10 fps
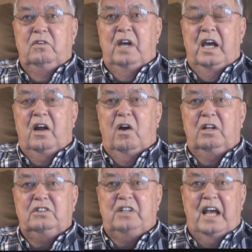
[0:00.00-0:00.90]
We had
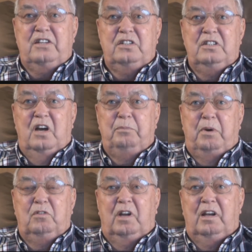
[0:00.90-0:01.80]
all this action
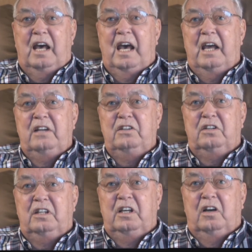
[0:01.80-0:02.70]
up on the line.
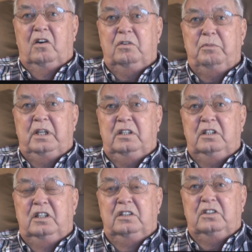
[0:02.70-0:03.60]
You could hear all the big
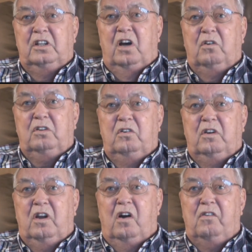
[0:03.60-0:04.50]
guns and all
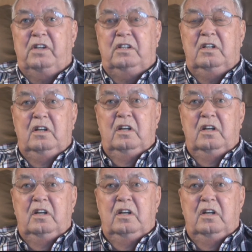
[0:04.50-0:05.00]
going off, and